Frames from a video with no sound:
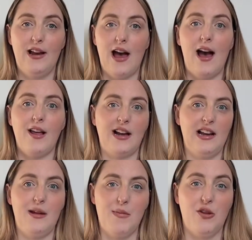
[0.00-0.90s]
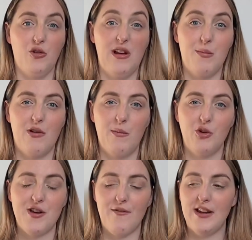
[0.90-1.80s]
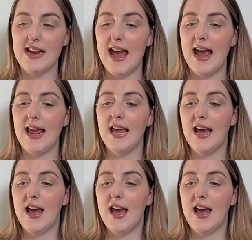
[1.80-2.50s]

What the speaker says: I clean my toilet pretty much every day.